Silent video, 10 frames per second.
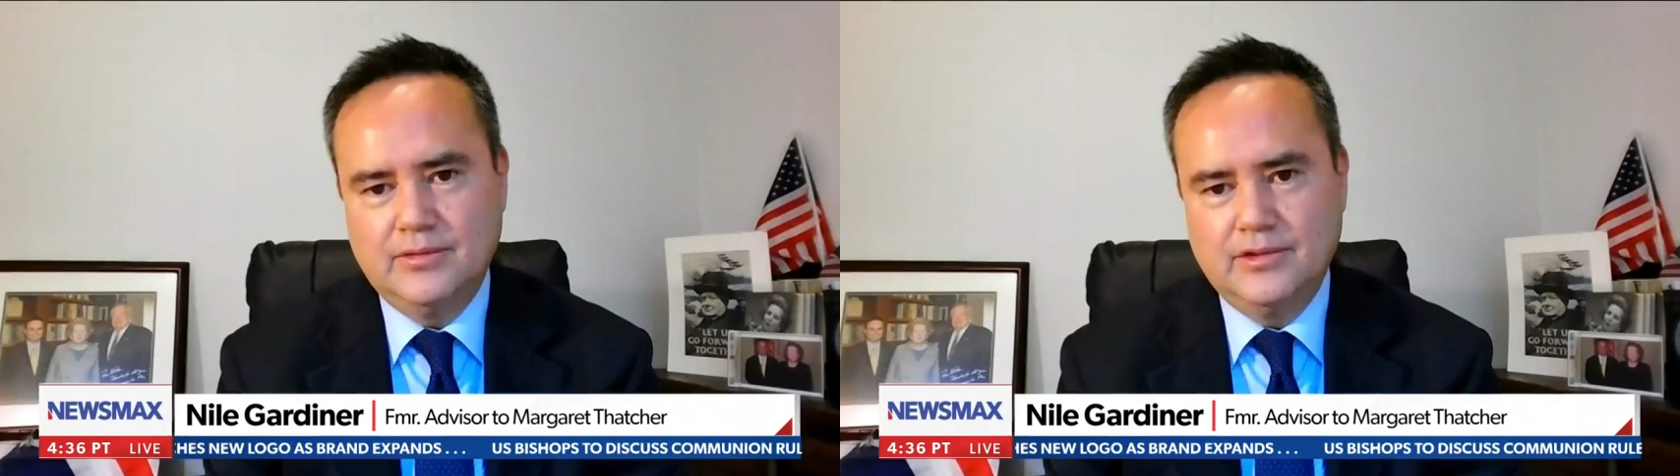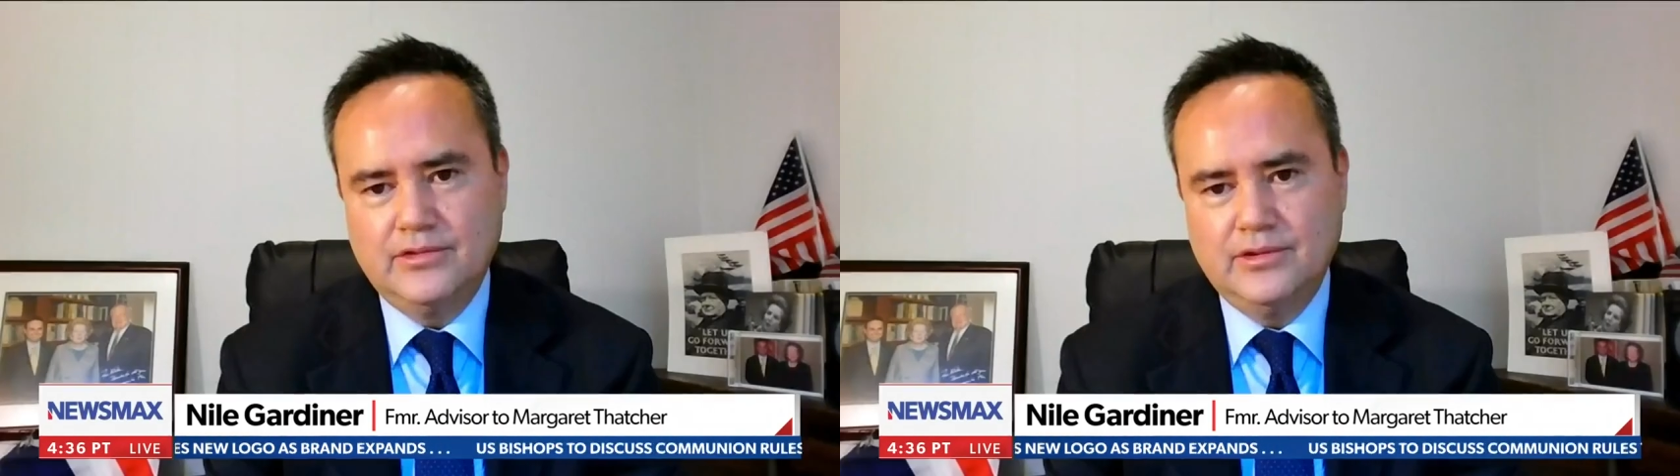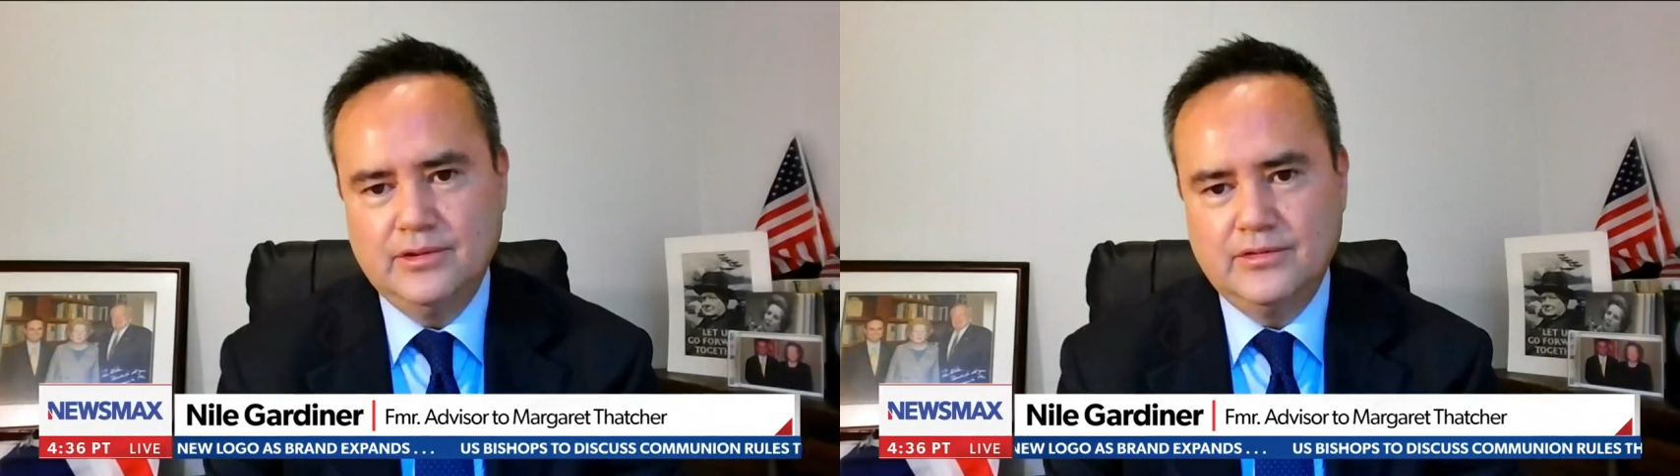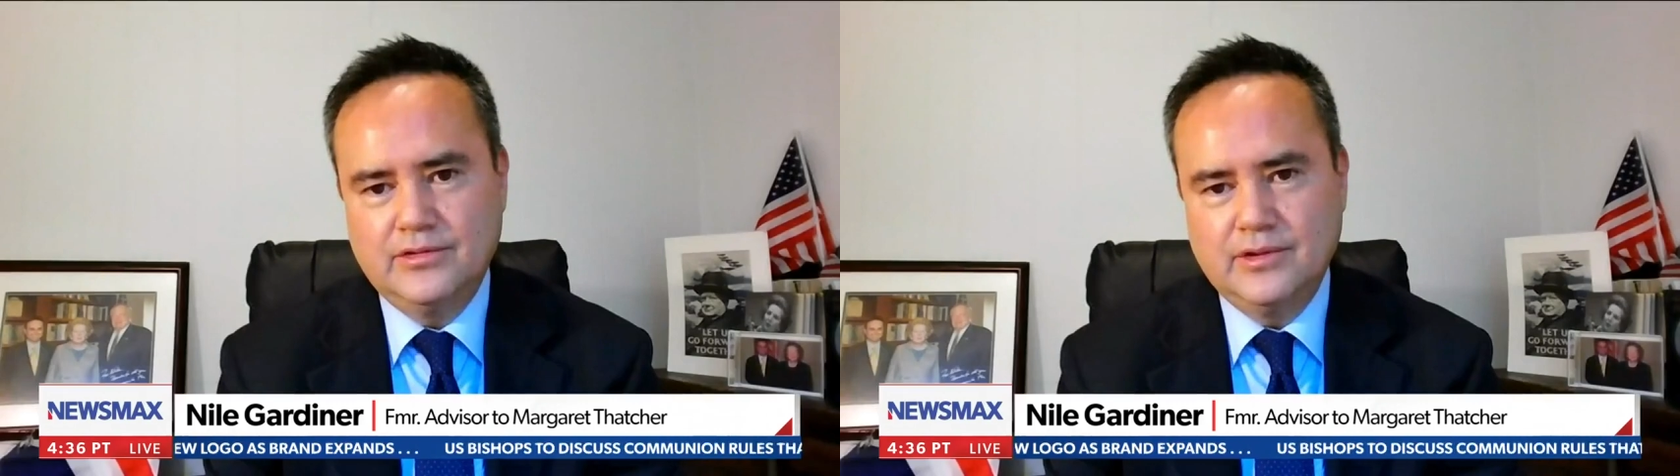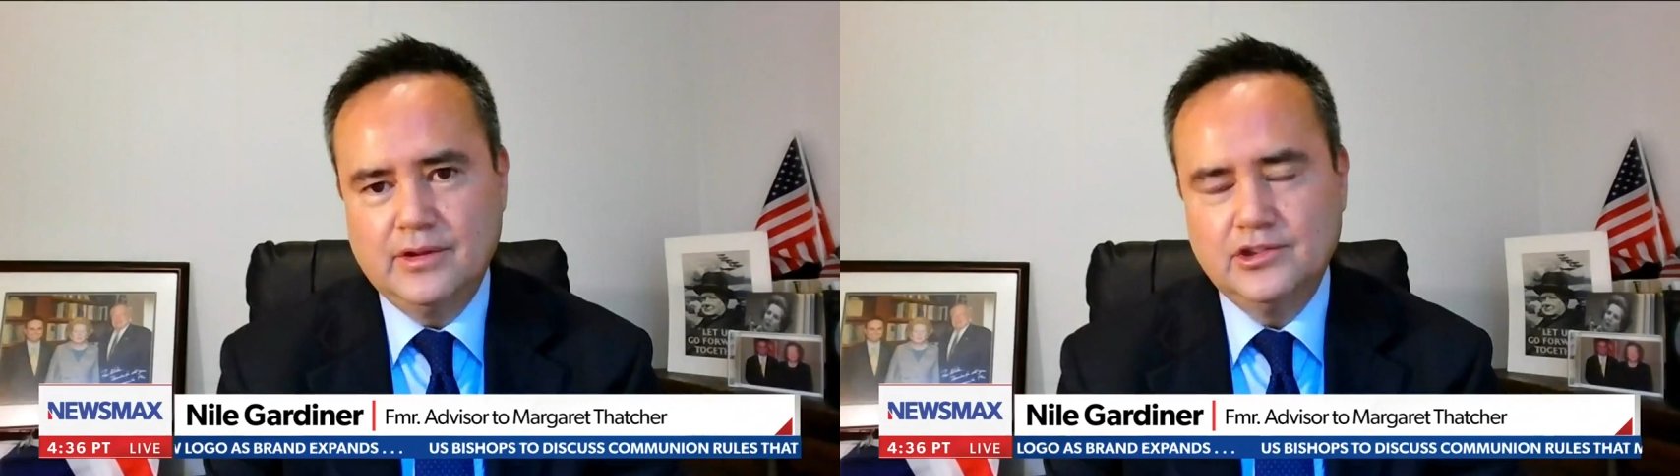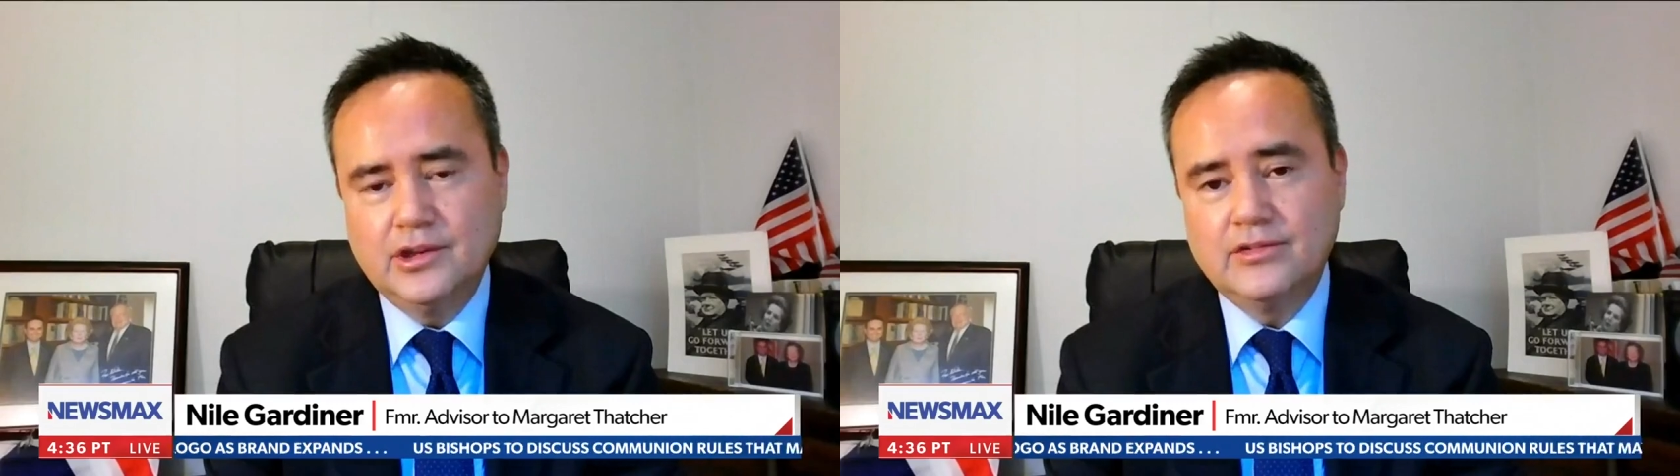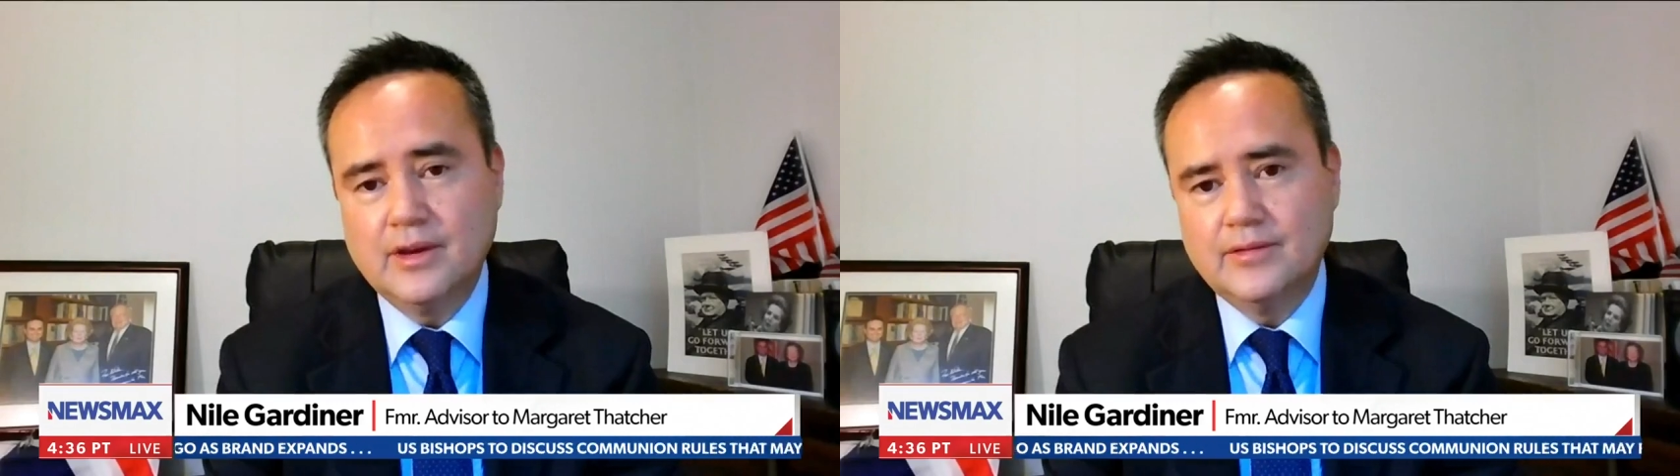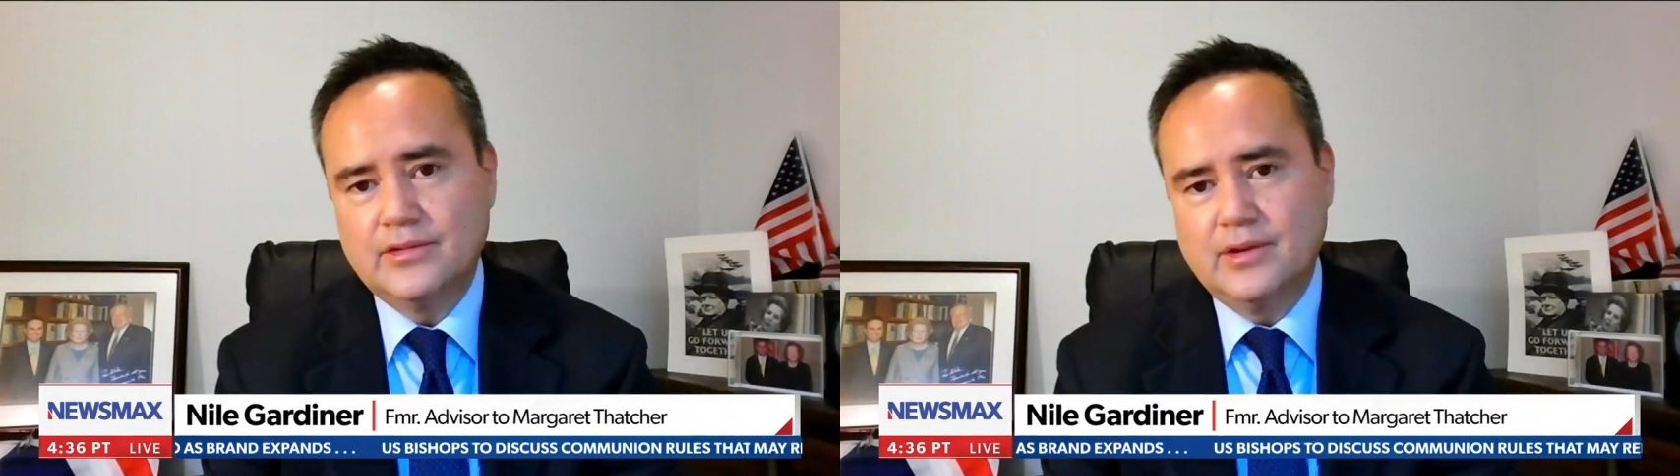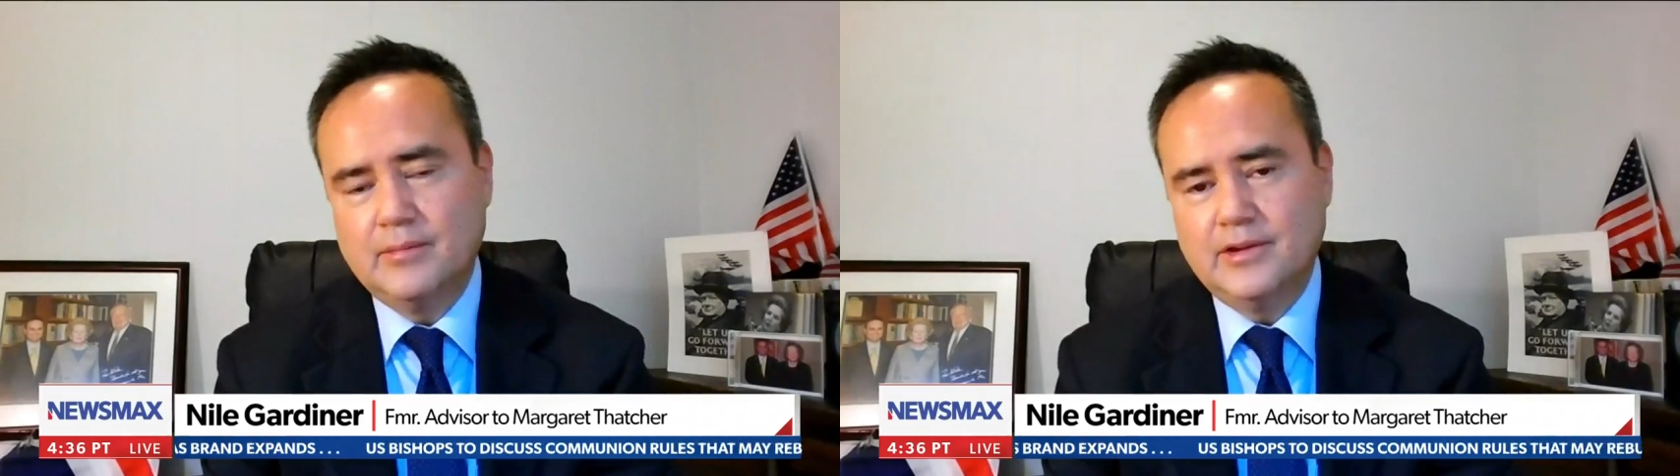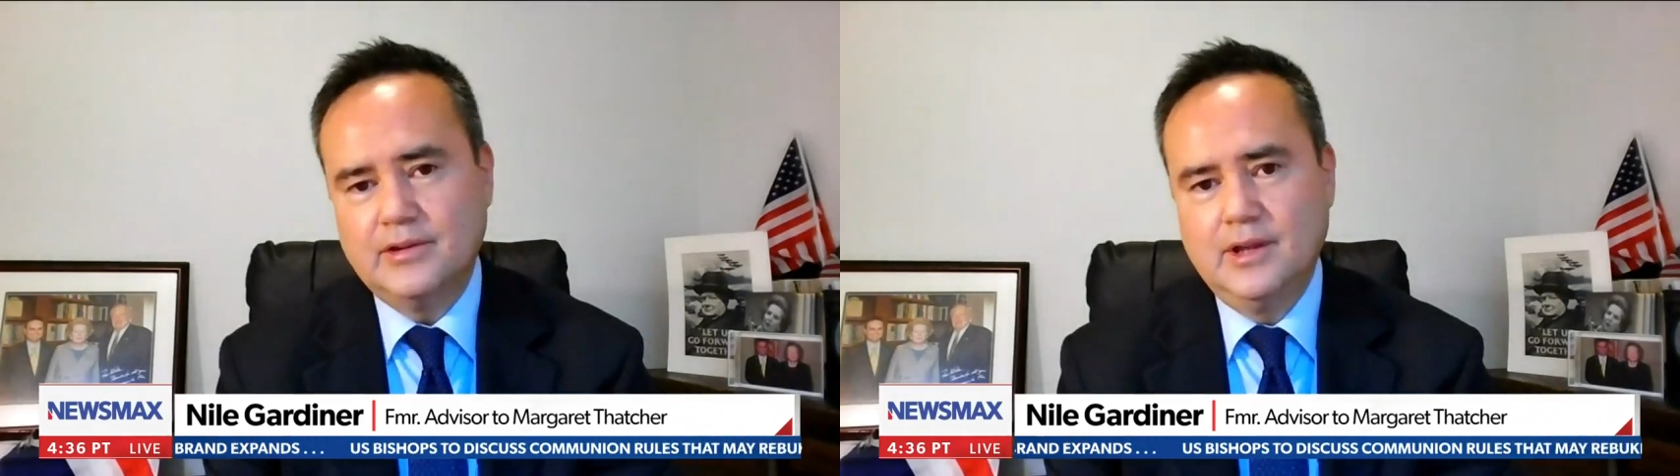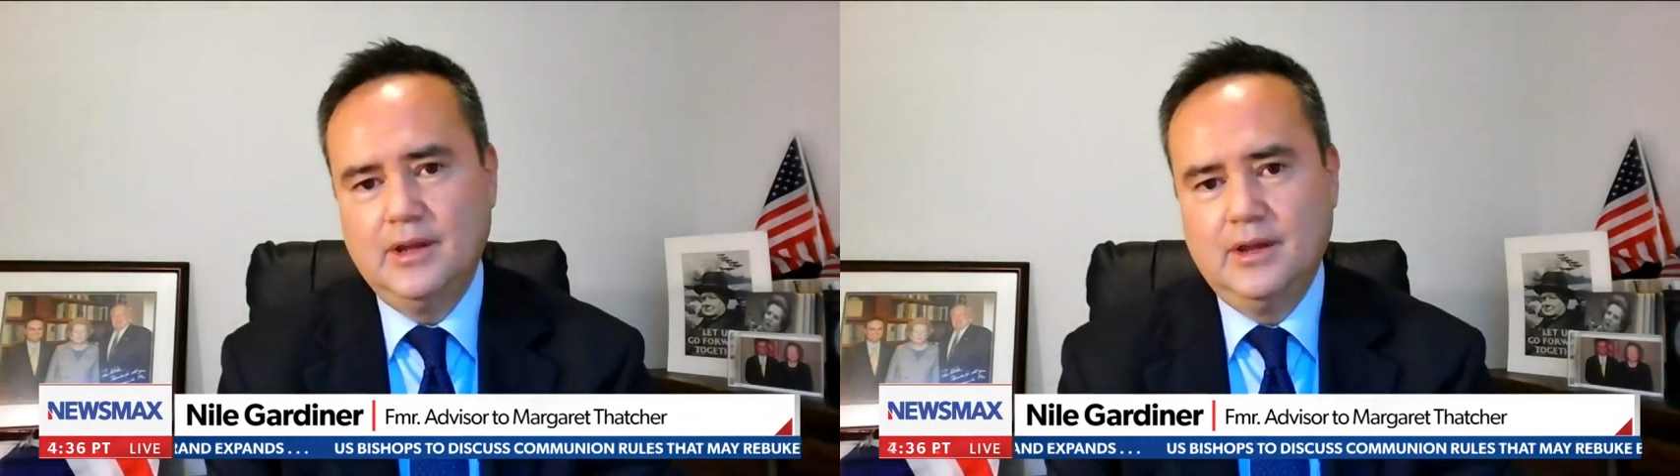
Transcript: of this year's uh, G7 summit.